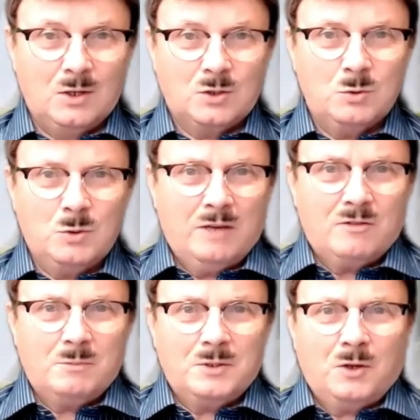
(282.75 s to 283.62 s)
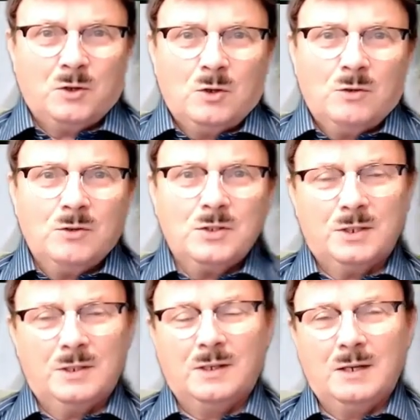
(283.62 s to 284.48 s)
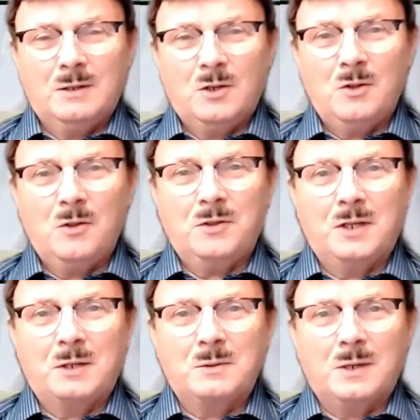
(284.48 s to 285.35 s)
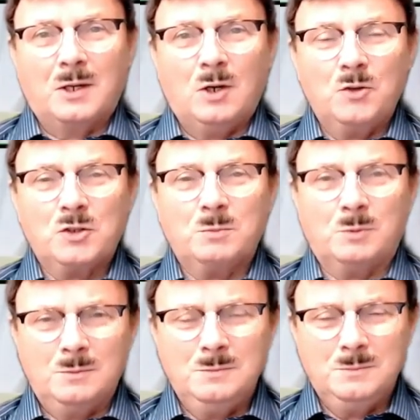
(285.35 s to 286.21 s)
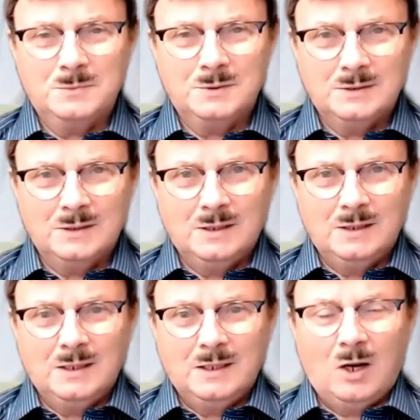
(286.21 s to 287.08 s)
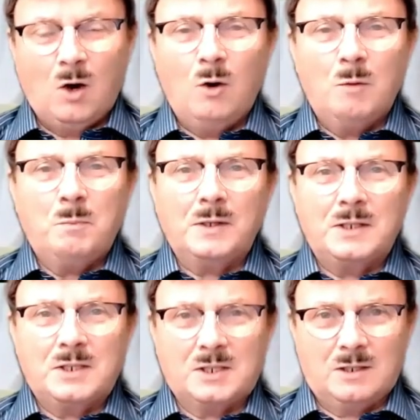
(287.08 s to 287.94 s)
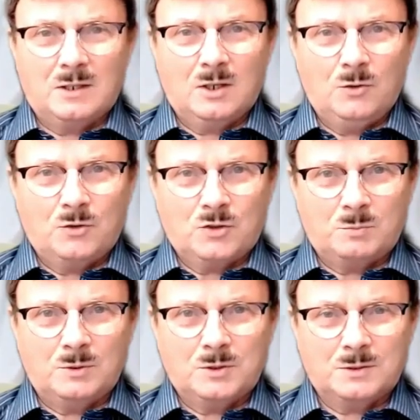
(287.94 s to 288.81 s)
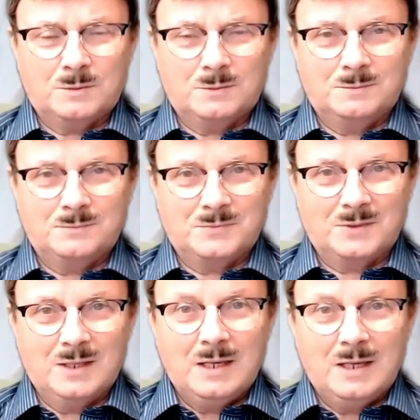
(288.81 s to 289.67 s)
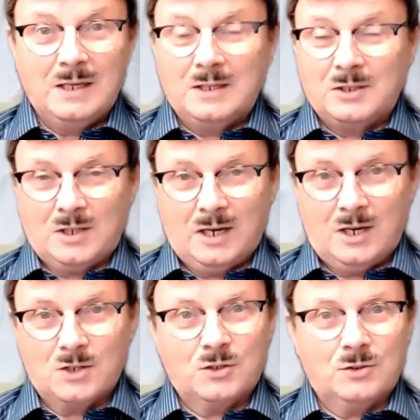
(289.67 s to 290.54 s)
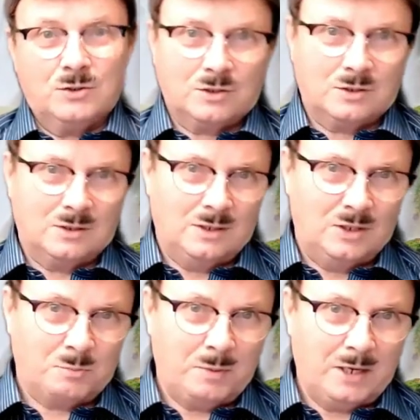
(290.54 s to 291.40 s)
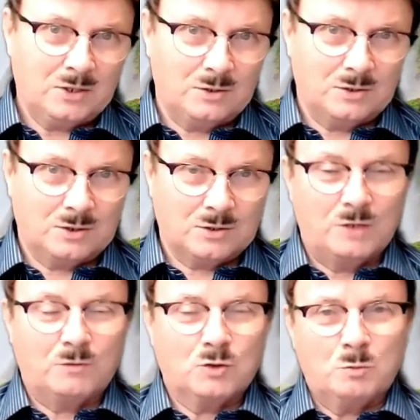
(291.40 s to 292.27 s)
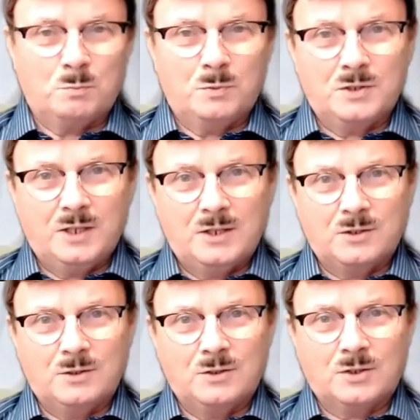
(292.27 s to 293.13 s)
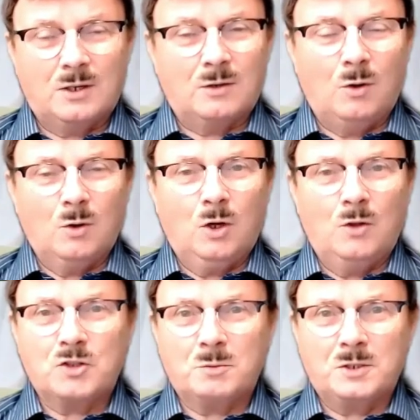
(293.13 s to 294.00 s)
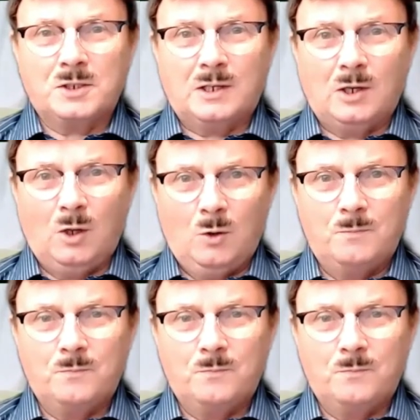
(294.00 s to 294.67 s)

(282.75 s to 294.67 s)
So who gave them the authority? Now, another thing, a constable. All police are constables. Sergeants, inspectors, chief superintendents are all constables at law.